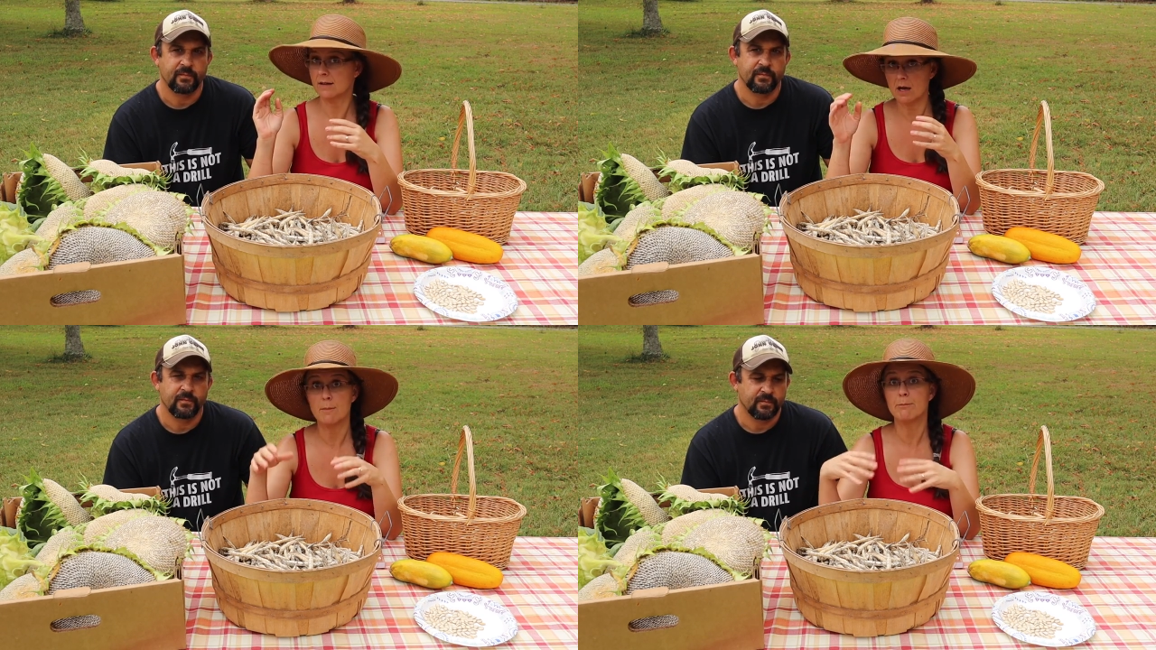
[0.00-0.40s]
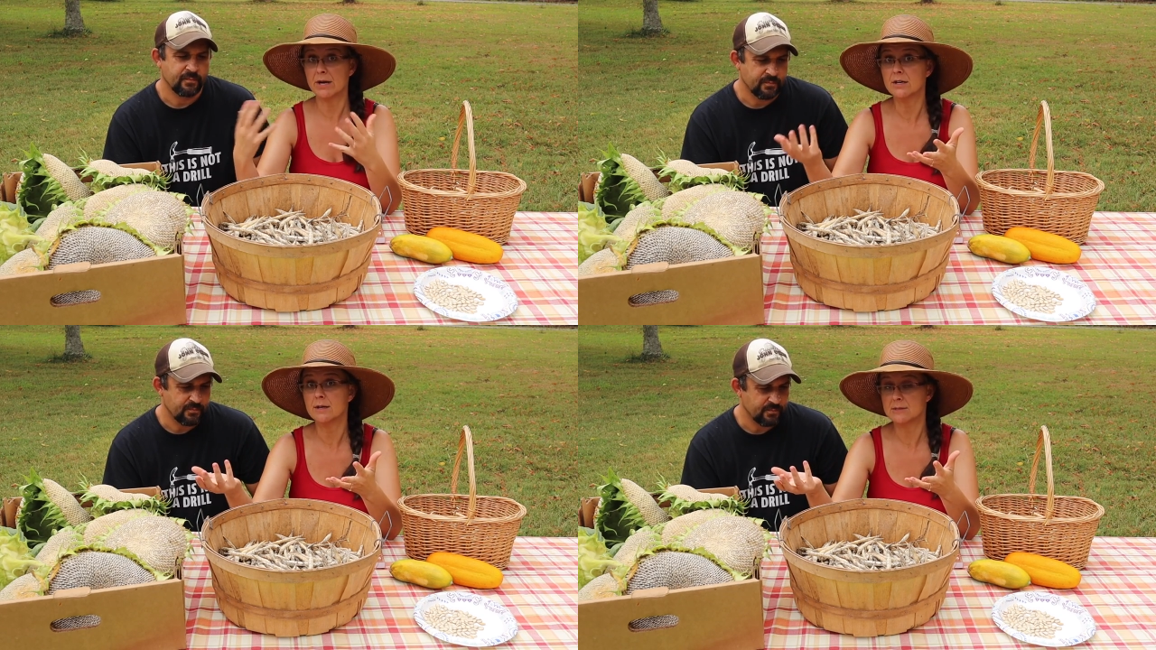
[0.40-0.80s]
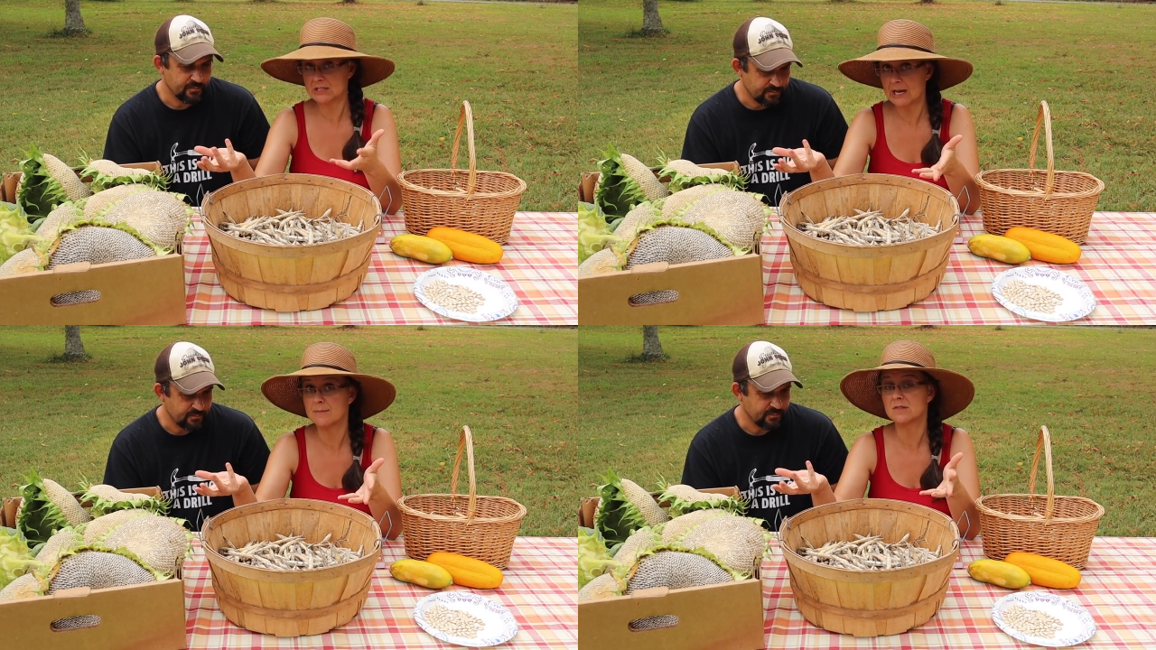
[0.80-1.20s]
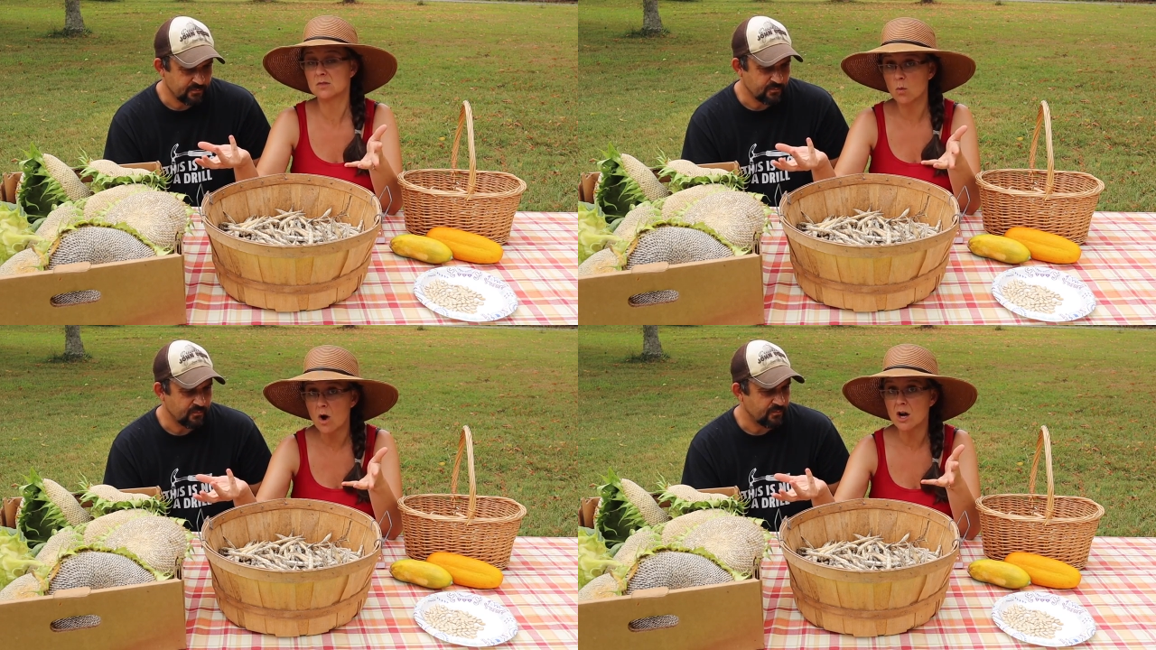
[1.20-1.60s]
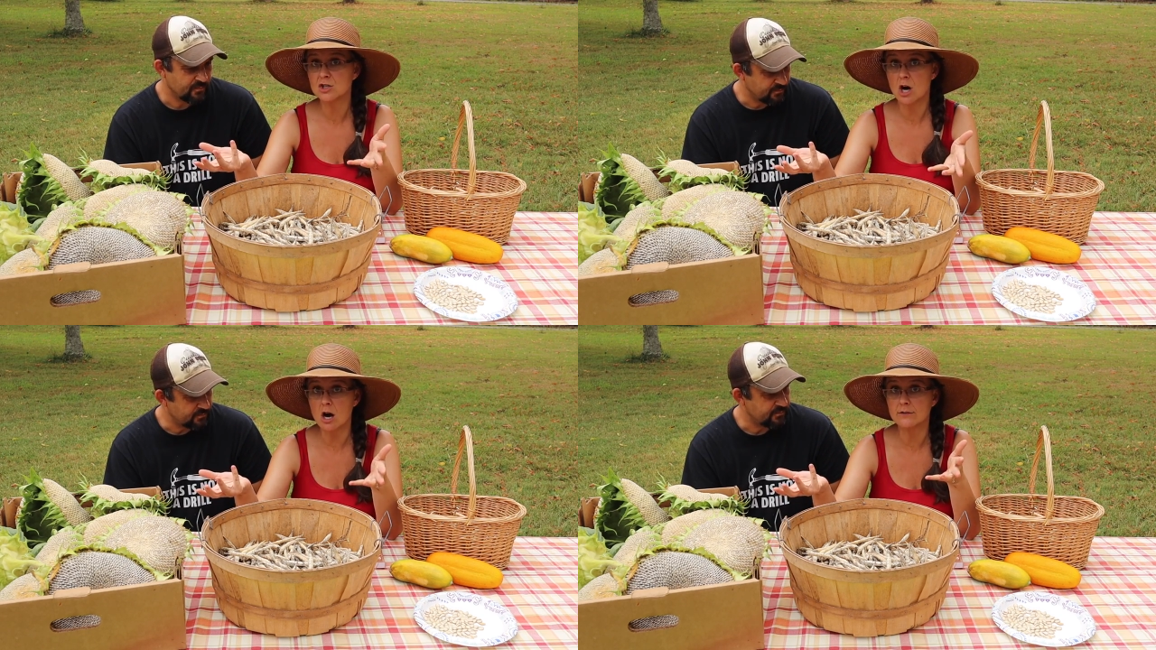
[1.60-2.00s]
Speaker 1: uh, butternut type
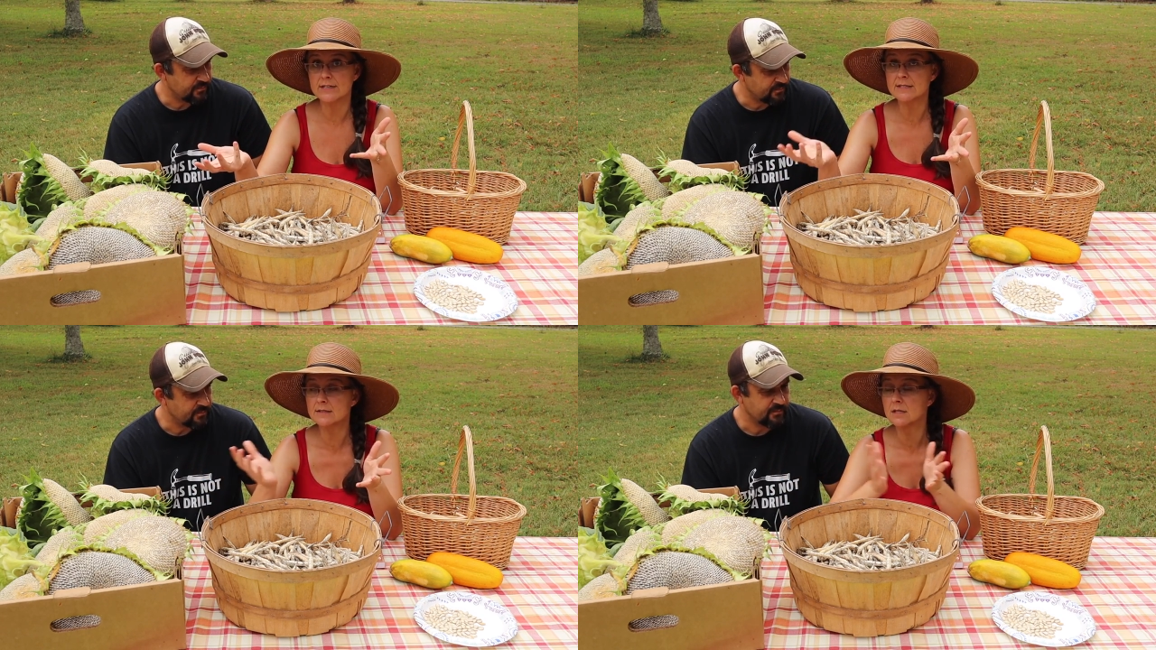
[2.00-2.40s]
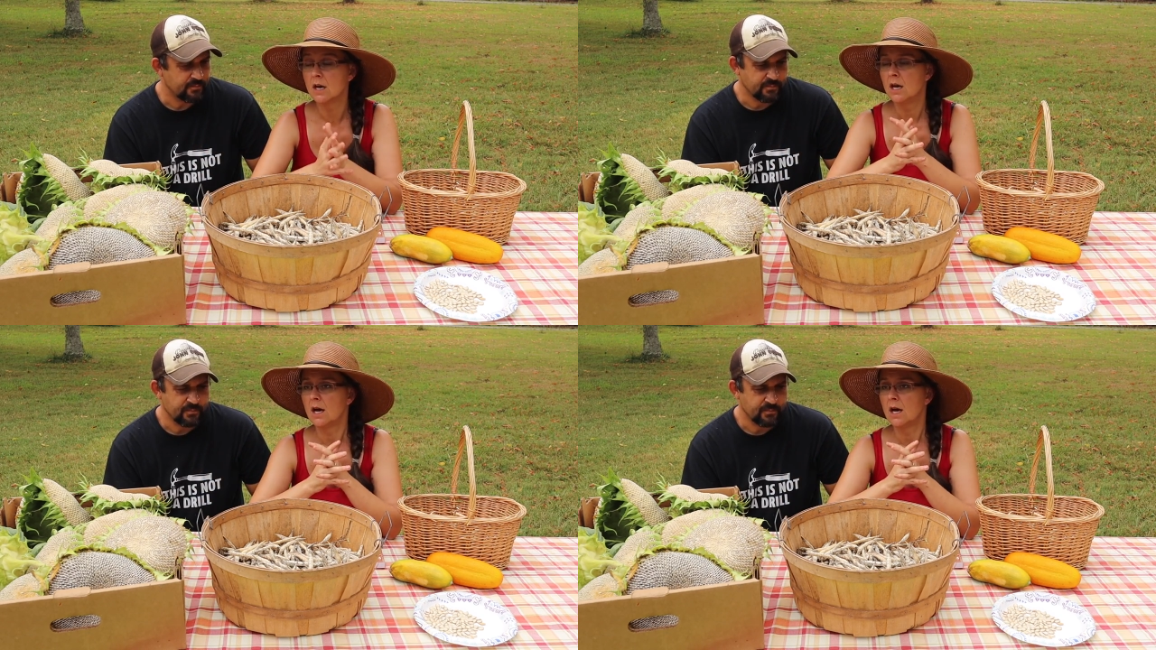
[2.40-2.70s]
squash harvest.